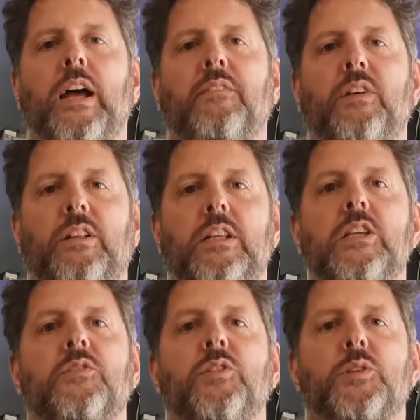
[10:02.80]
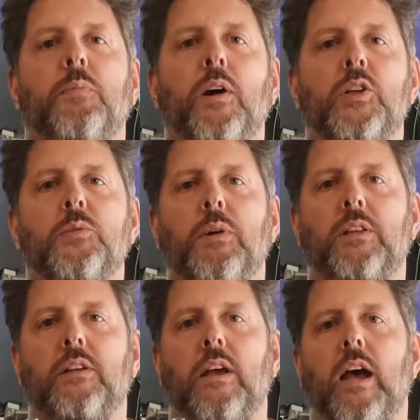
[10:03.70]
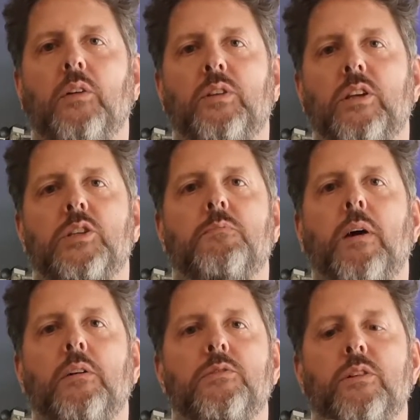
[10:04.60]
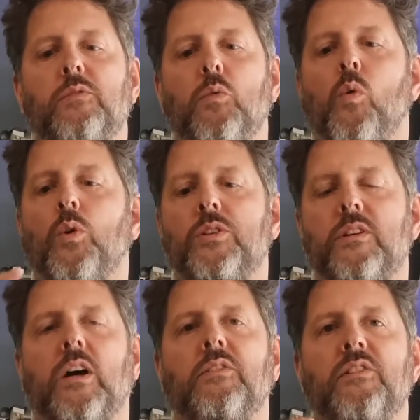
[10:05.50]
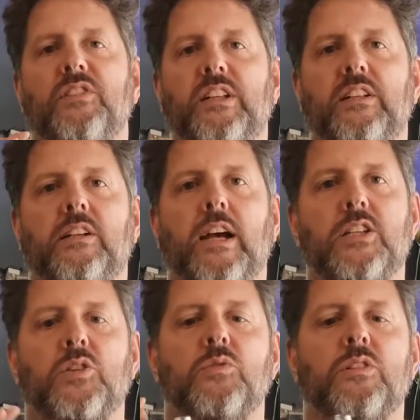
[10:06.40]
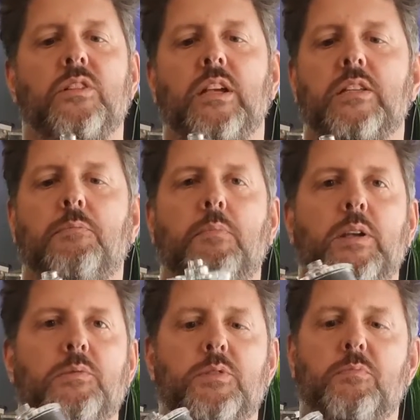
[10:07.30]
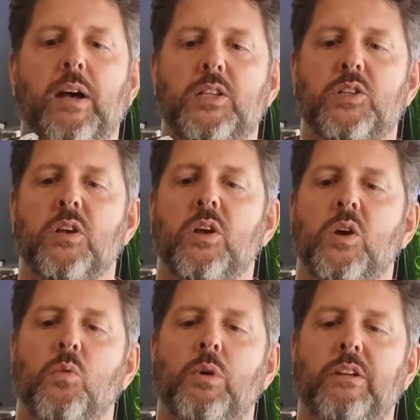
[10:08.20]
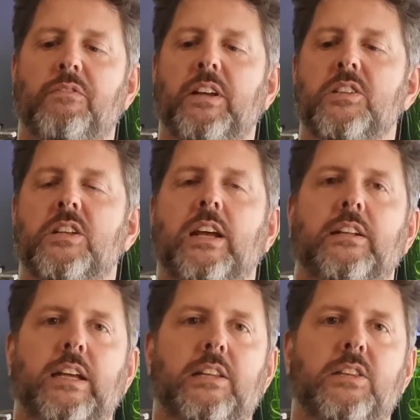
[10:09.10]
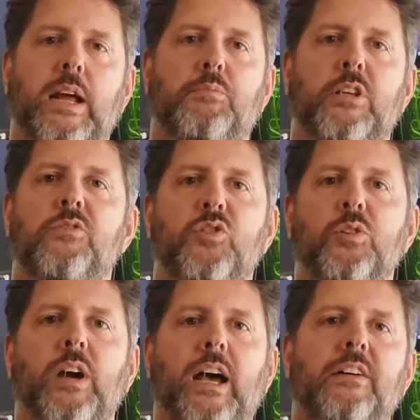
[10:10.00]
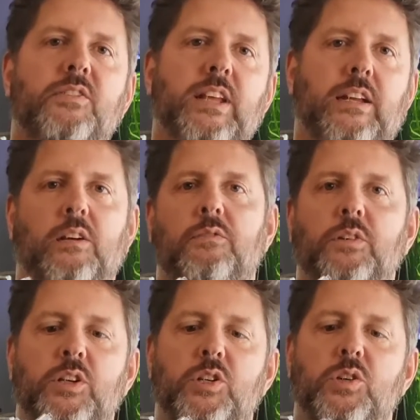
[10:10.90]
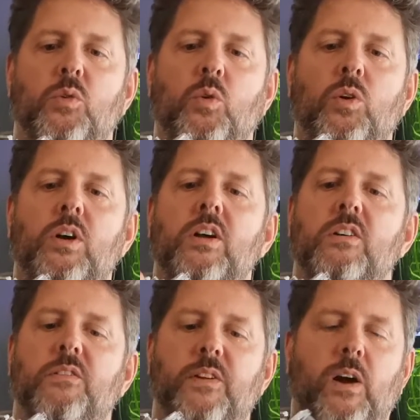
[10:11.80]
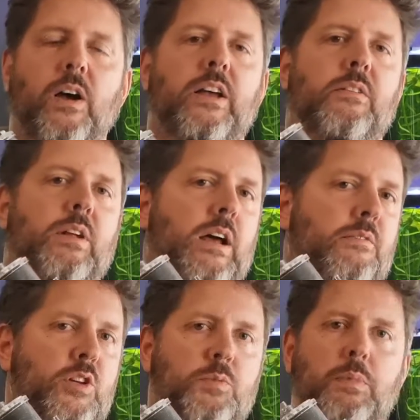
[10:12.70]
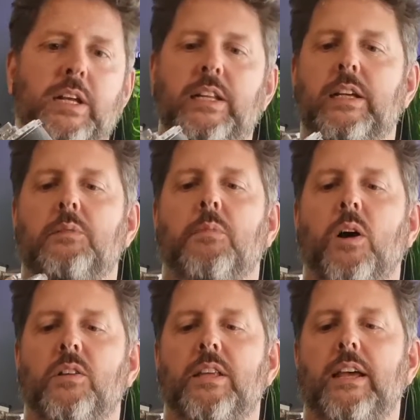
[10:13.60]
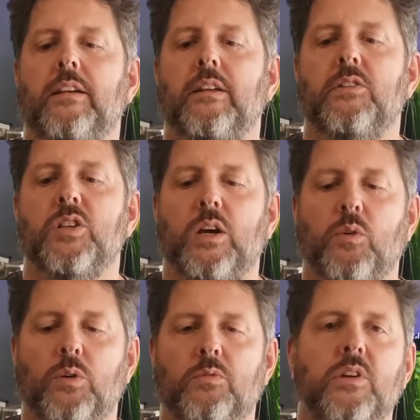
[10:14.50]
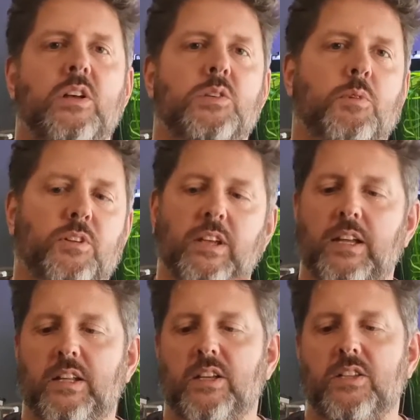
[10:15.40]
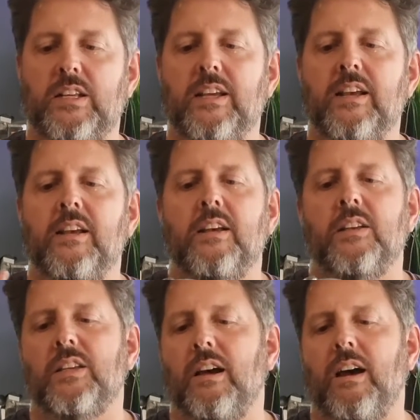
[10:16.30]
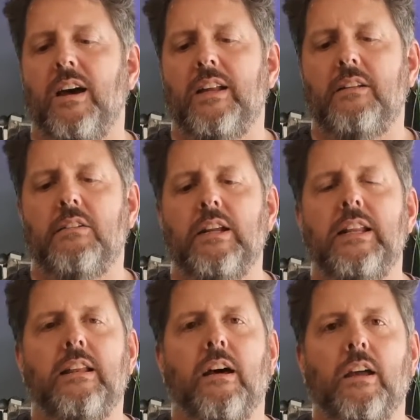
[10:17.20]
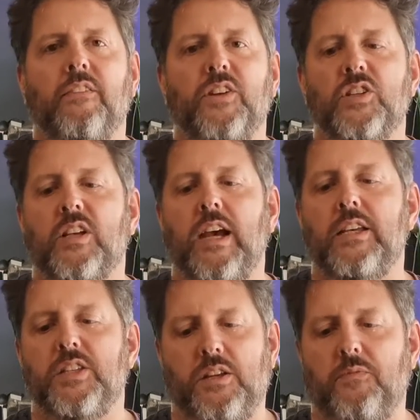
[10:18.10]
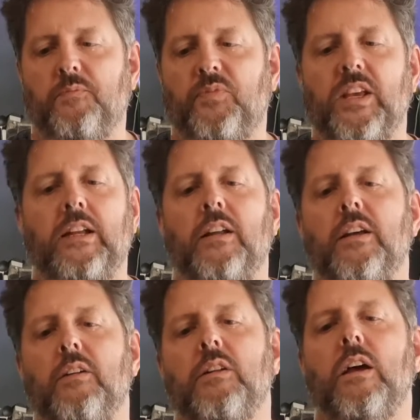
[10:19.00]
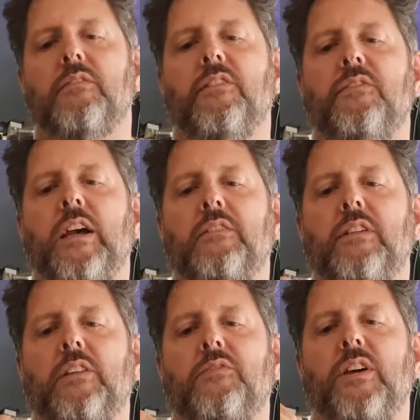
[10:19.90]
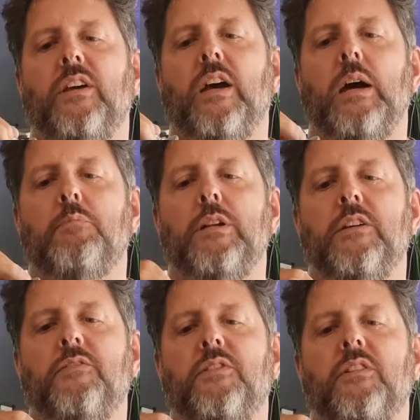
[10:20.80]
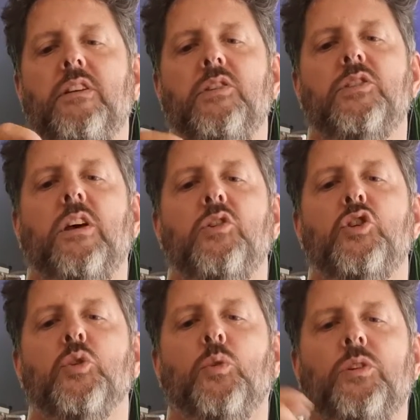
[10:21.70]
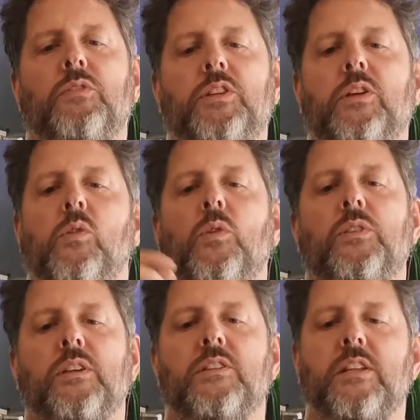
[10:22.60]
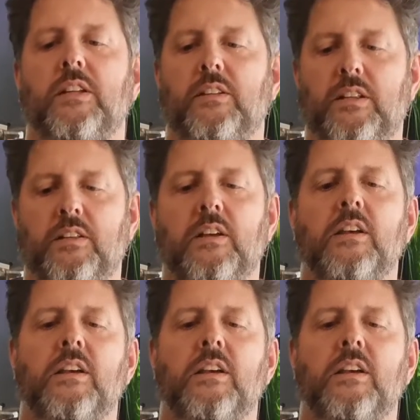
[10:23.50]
have at least the sponge bit out exposed in the water rather than encased, because it's just a space where things can get trapped if you have nano fish or fry, like fish breeding in my tank and so on, spontaneously. So I don't really like this casing, and I don't like the fact that the uplift is so short that you can't extend it.